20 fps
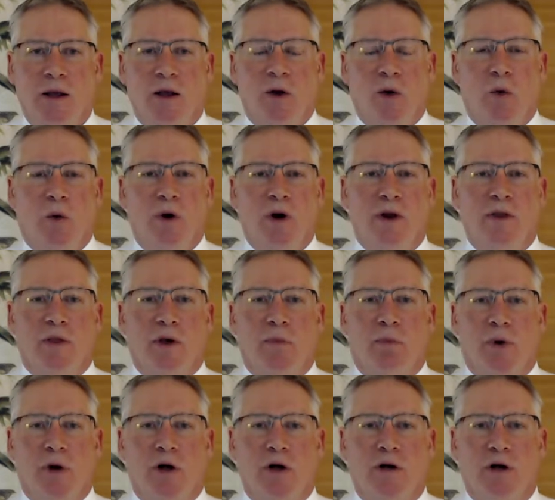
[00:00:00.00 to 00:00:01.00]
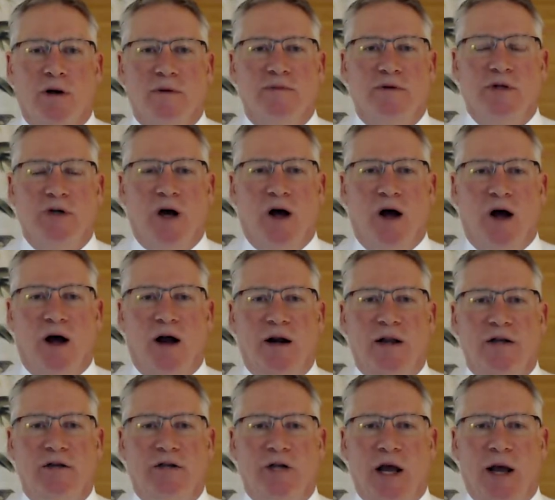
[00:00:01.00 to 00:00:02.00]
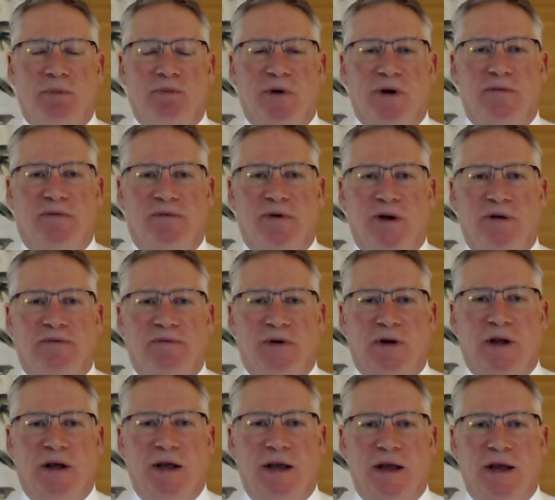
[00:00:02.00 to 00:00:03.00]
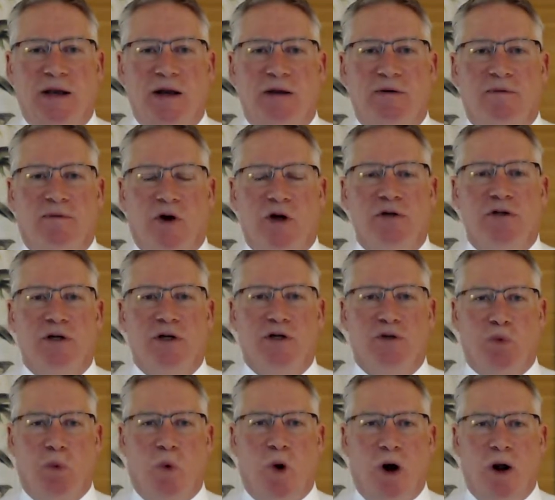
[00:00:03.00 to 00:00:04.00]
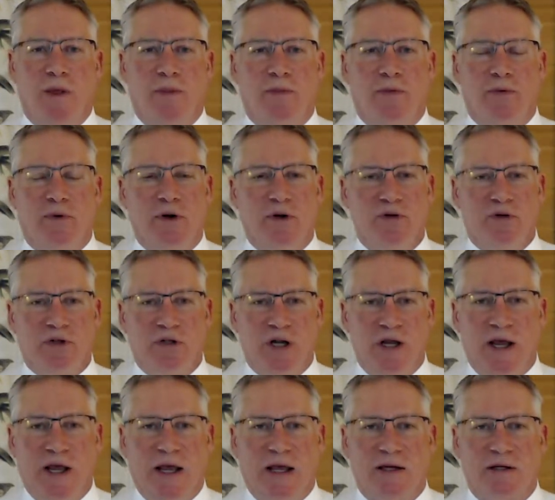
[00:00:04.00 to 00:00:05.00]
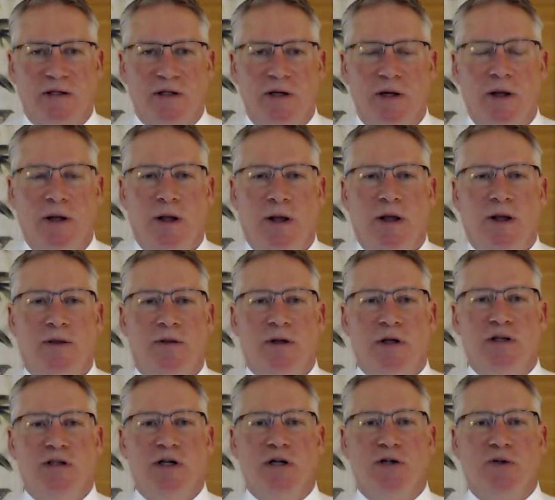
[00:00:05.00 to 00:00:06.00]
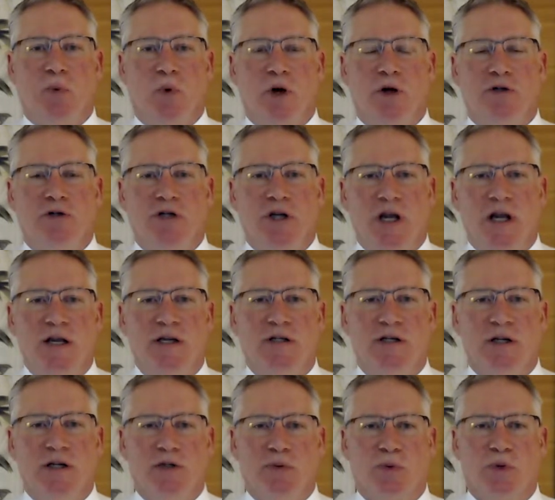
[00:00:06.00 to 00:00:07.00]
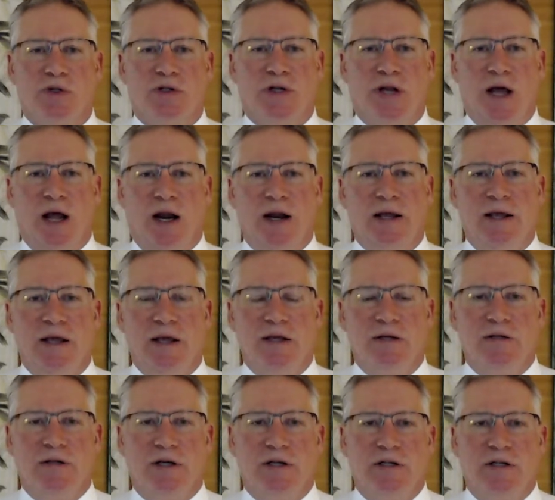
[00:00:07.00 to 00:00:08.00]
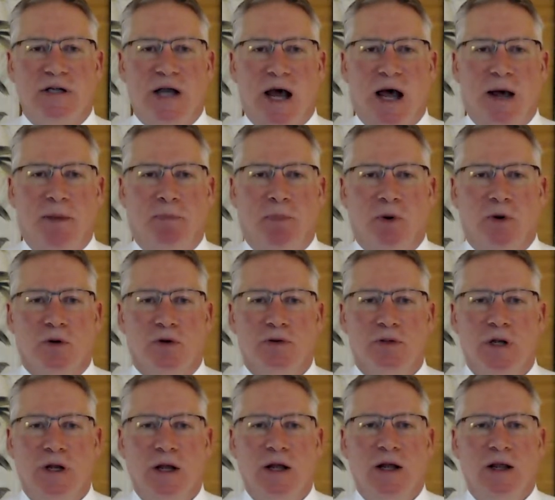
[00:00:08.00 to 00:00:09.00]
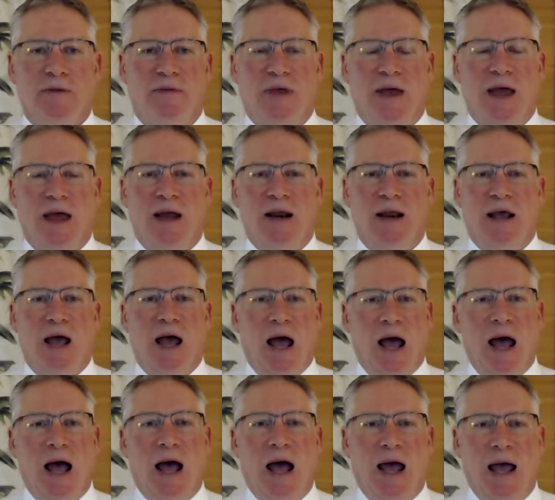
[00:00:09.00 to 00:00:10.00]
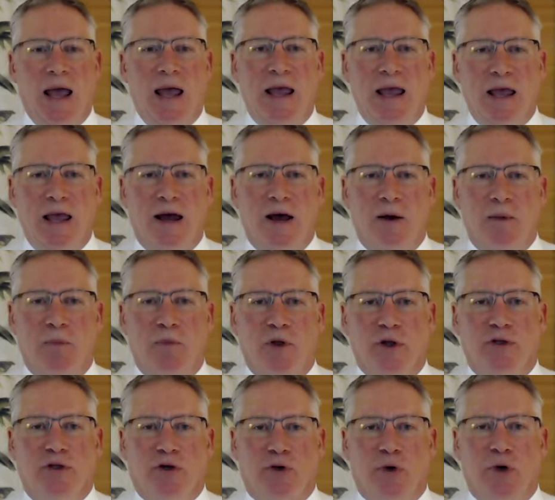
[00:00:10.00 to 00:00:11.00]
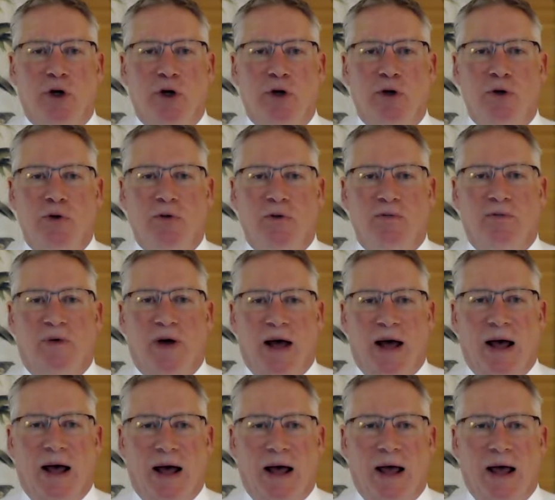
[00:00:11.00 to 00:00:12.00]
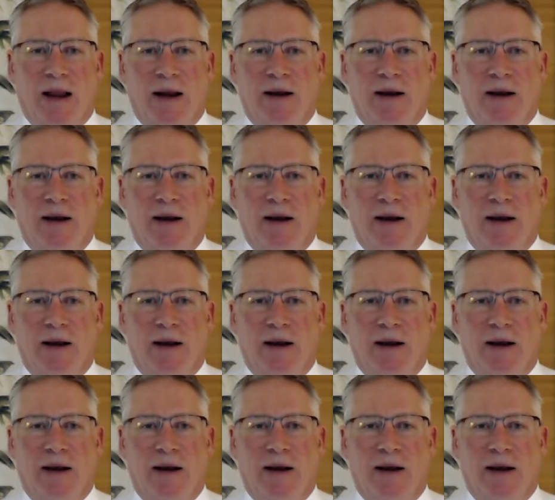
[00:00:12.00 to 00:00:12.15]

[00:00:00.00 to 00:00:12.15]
We're in the book of John in chapter 15 in verses 1 through 6. This is where Jesus was telling his disciples that I am the true vine.